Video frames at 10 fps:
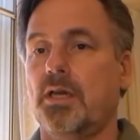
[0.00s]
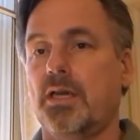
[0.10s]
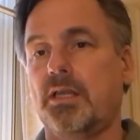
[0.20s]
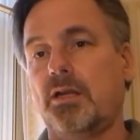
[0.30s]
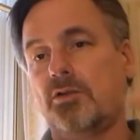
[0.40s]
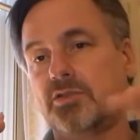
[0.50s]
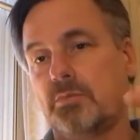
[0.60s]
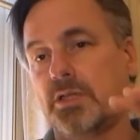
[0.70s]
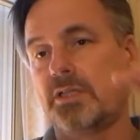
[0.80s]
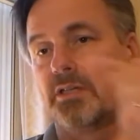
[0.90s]
and then
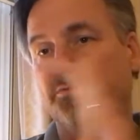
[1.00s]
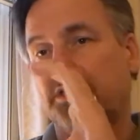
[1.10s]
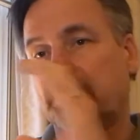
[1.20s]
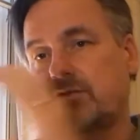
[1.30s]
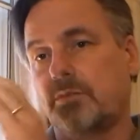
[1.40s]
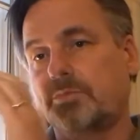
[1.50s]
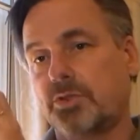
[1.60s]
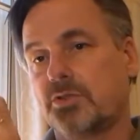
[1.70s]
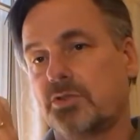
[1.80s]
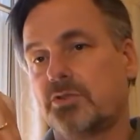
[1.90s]
ultimately, if it gets
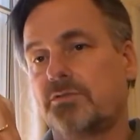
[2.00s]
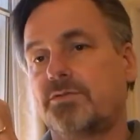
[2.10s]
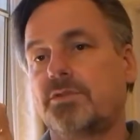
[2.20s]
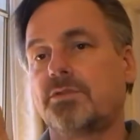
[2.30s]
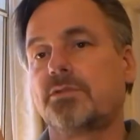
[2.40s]
approved,